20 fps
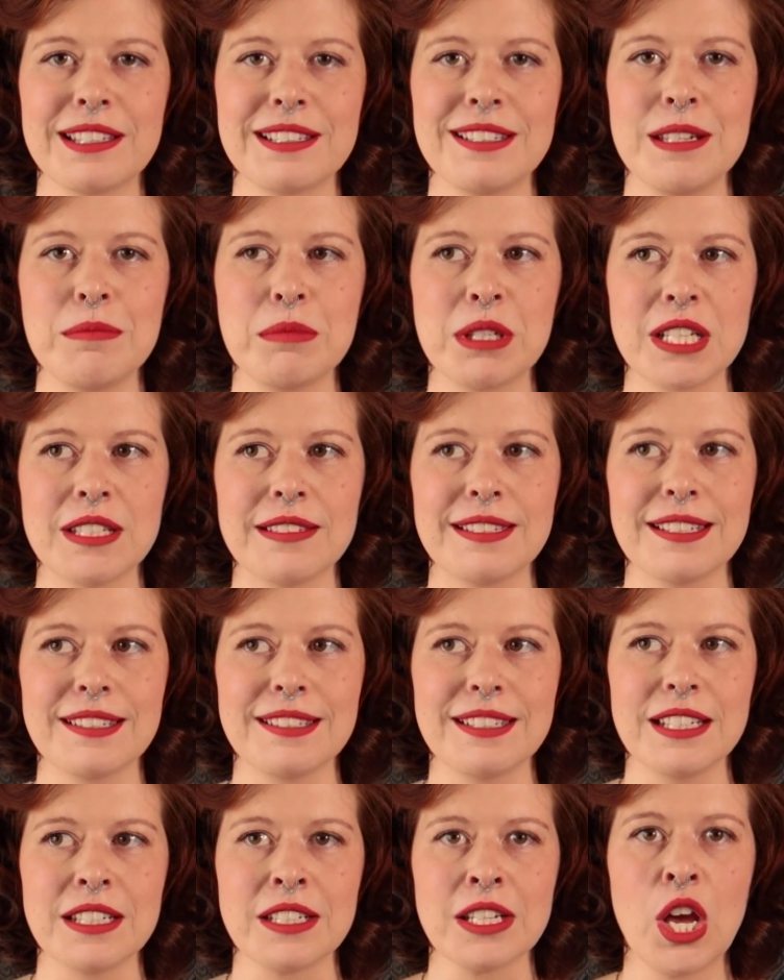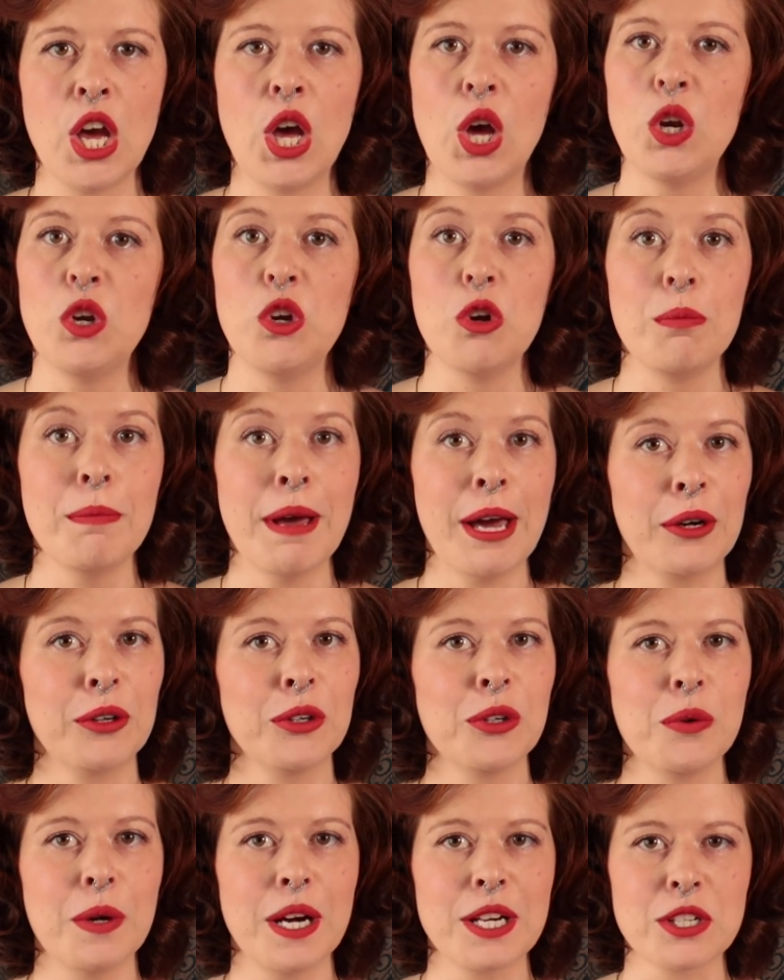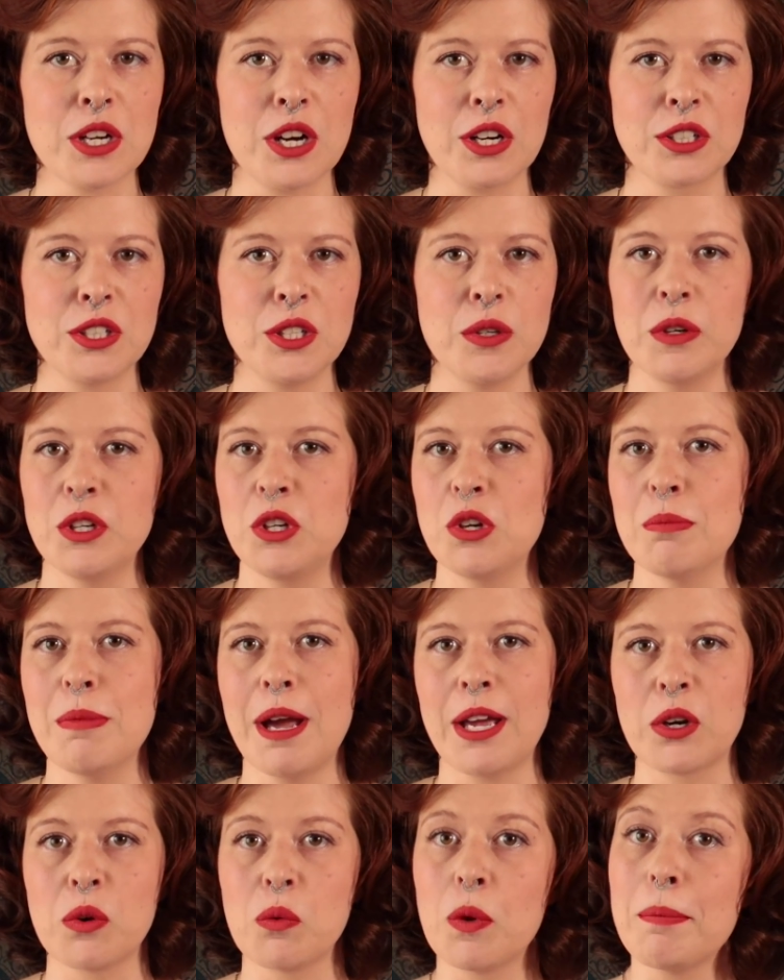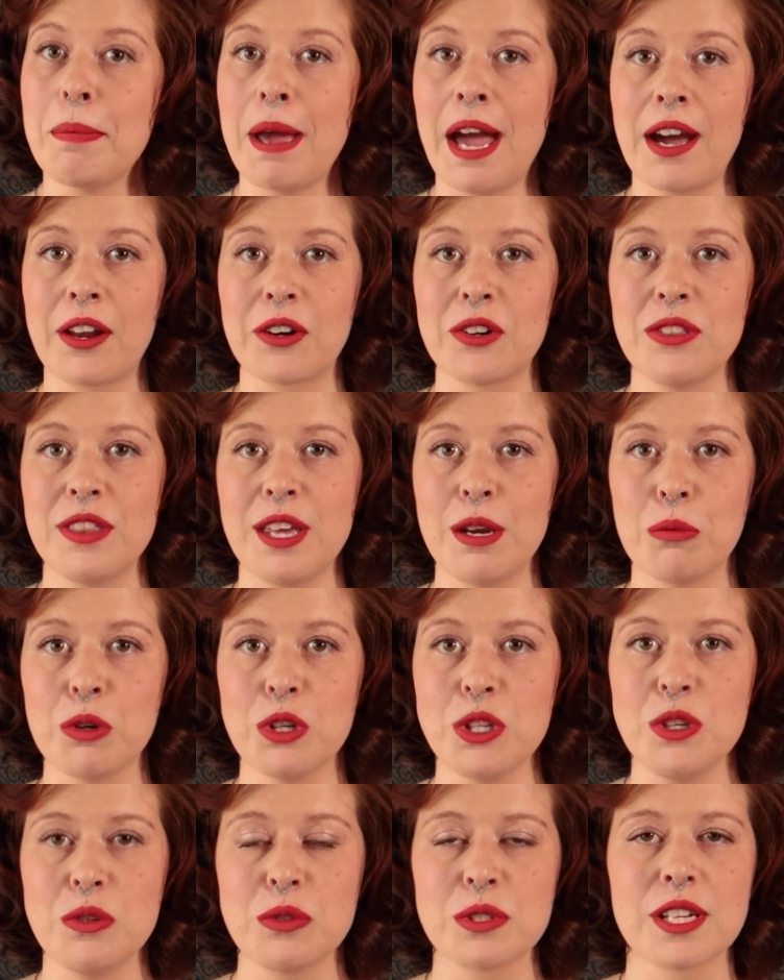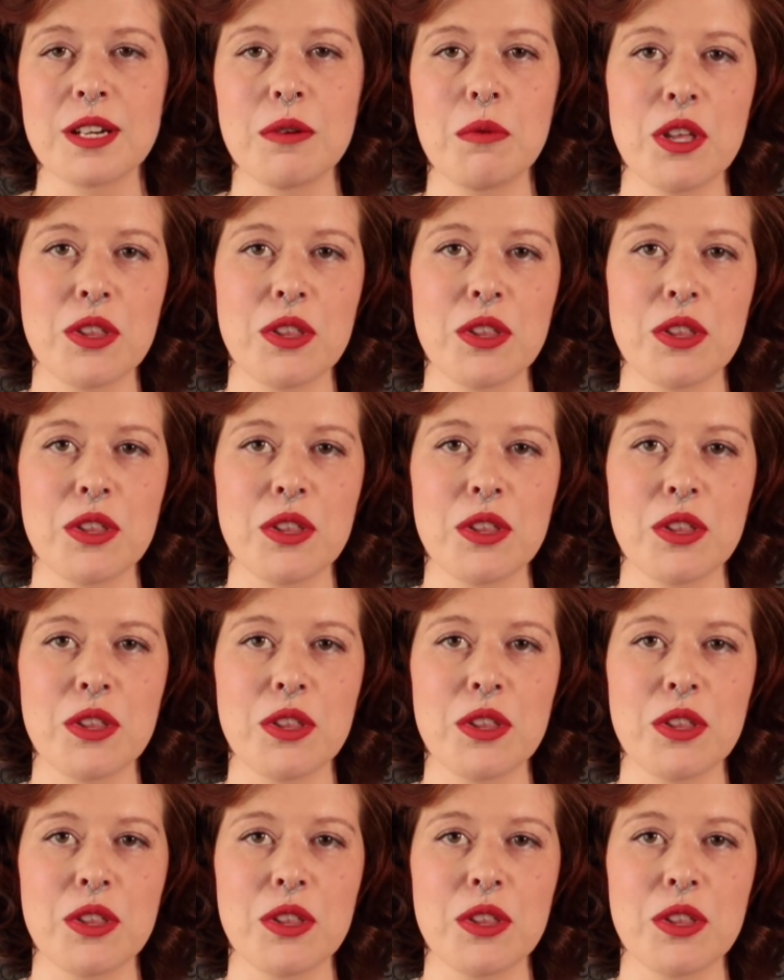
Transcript: that seemed consistent no matter who I talked to and no matter what pattern they were using,